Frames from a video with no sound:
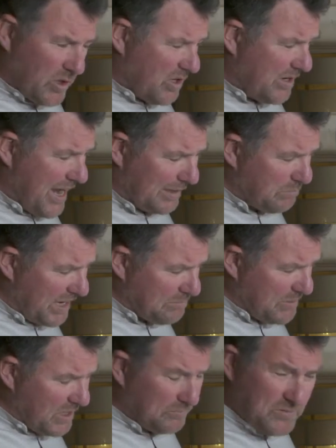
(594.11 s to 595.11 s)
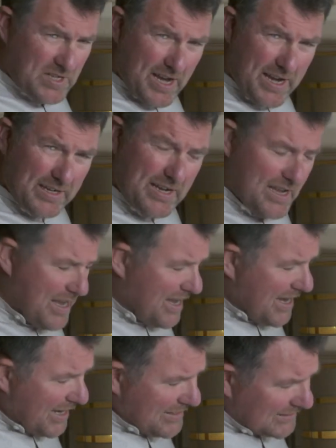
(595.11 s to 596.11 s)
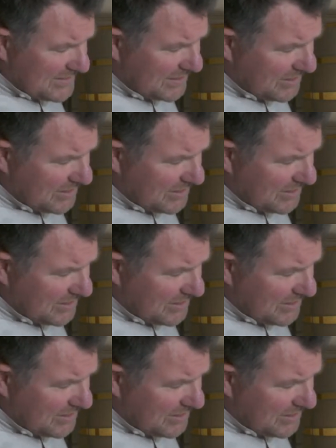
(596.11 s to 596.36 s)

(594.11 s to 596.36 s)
our neck might be uptight, And that's